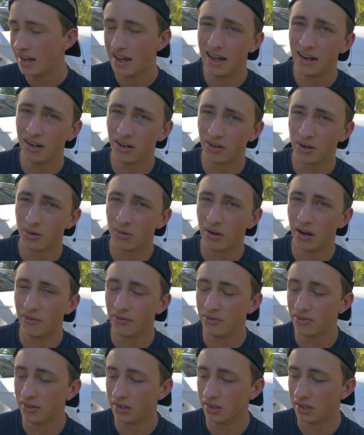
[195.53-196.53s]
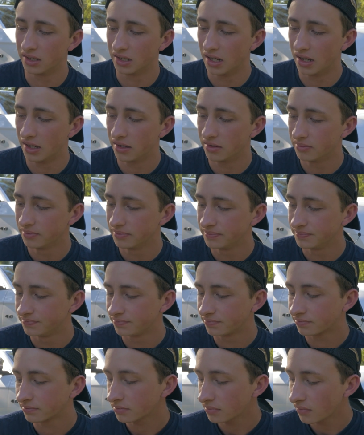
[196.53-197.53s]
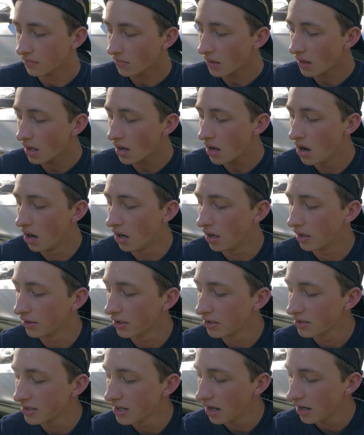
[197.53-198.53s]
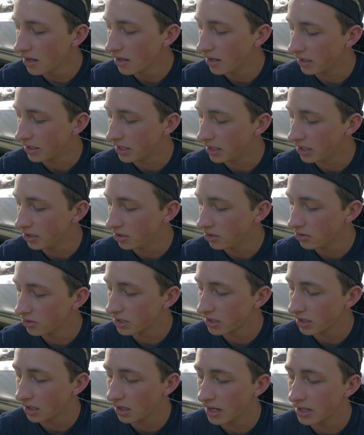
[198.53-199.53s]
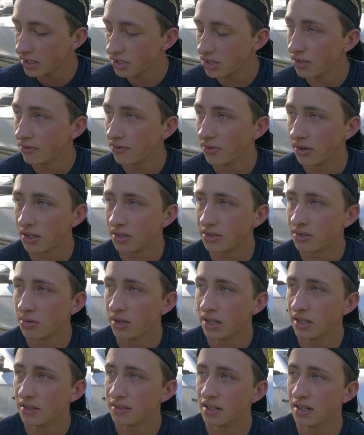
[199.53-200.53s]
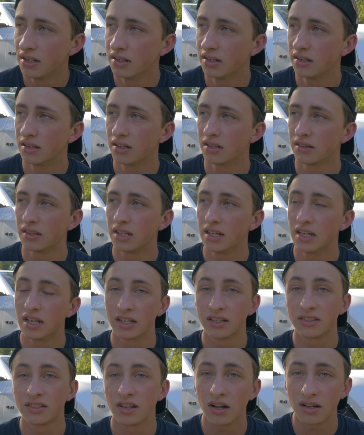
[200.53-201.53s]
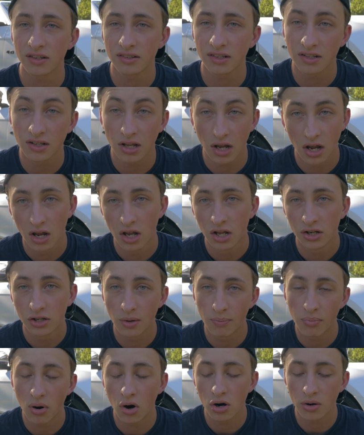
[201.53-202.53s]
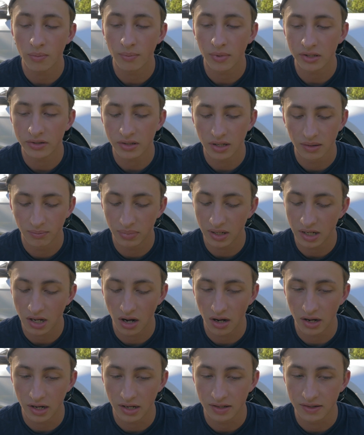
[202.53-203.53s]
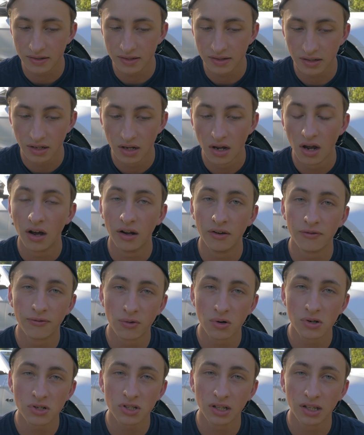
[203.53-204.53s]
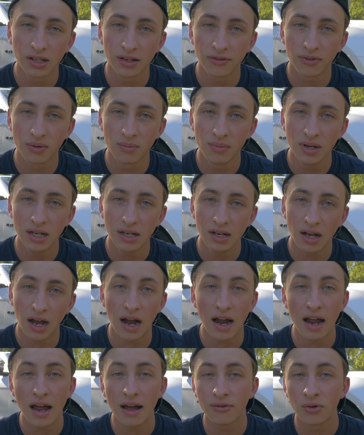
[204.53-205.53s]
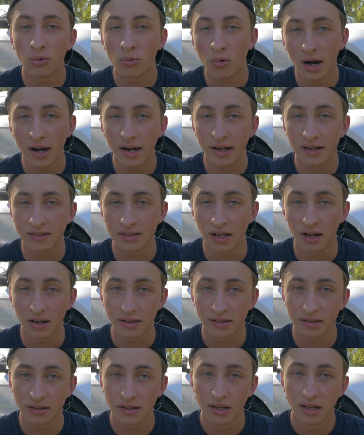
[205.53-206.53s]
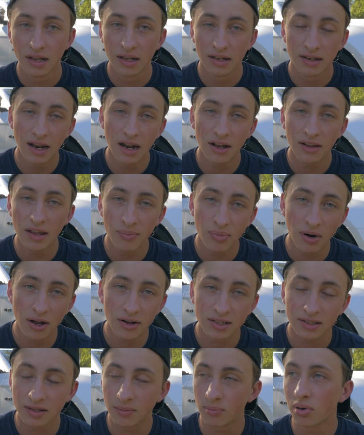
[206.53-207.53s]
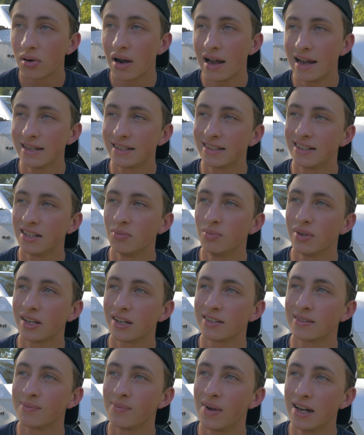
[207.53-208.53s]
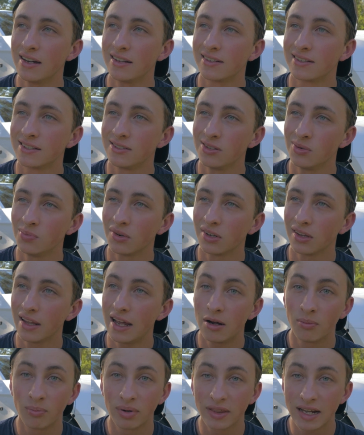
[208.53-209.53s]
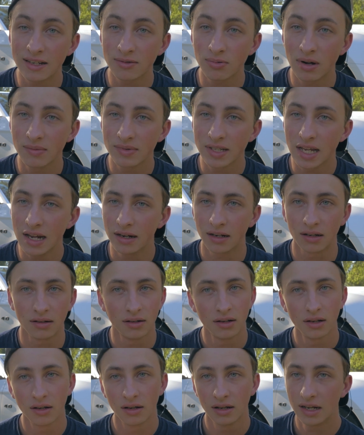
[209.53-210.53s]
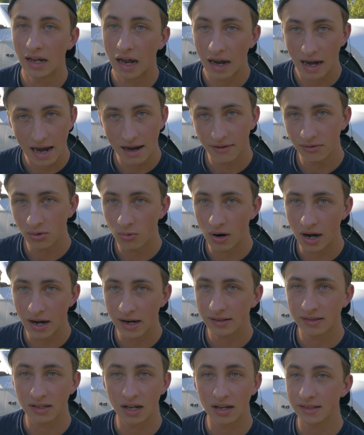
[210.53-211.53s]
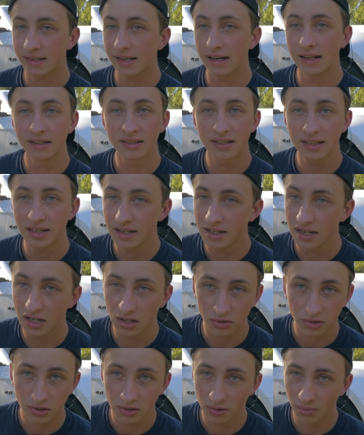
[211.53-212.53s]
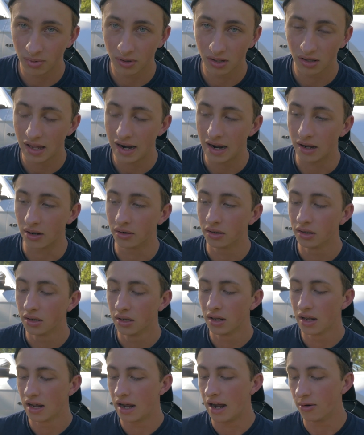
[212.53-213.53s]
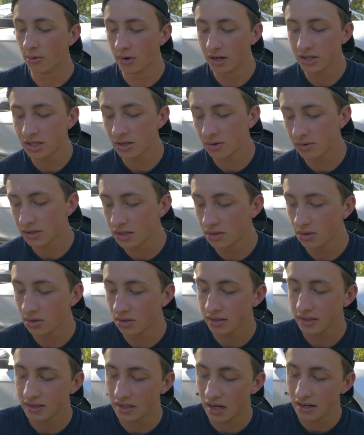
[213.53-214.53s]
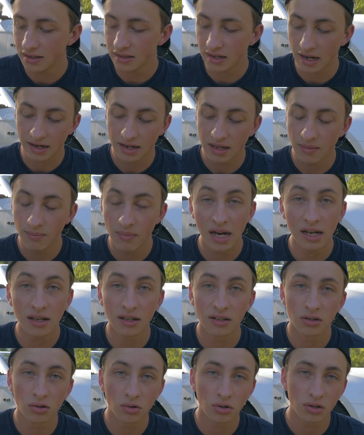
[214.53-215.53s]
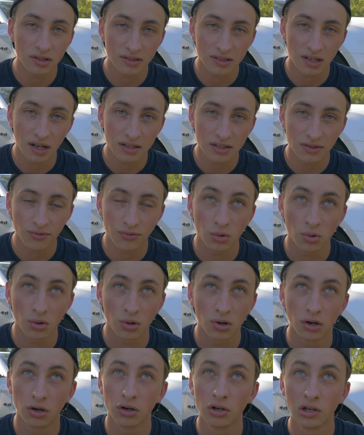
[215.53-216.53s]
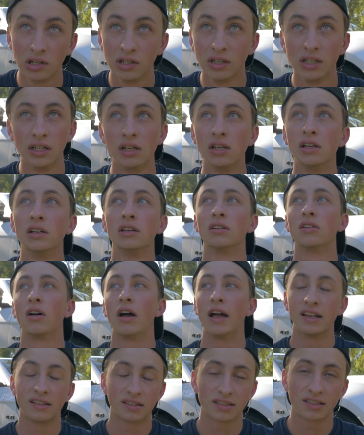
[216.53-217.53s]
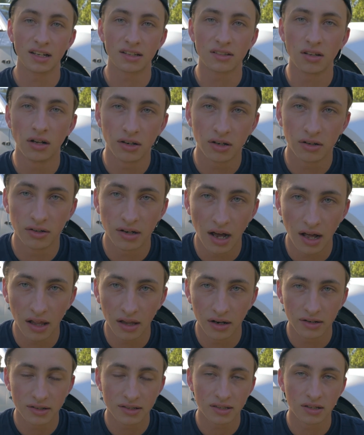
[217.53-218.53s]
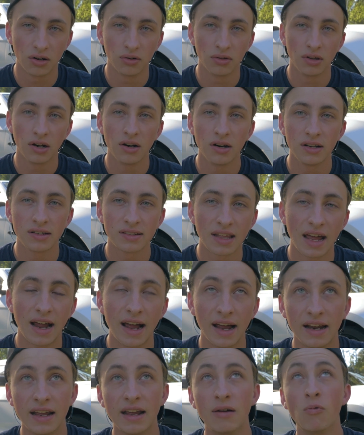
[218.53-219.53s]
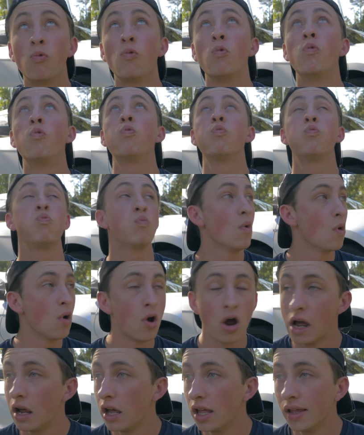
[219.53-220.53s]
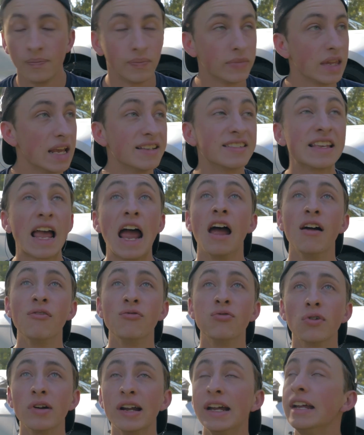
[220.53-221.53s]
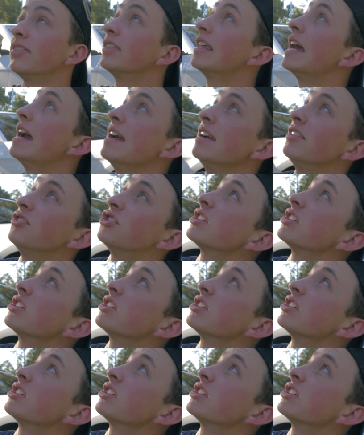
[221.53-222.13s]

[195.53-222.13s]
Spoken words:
I don't know what I'm feeling yet. There's not a huge selection for the 2010 in the exhaust department, because unfortunately for me, I have a Y exhaust. Now that probably surprised you because mine is super loud, but that's what I'm saying. I have a Y exhaust and it's still super loud. I wish it was dual exhaust. I can make it dual exhaust for like $600, so there is that. And is everything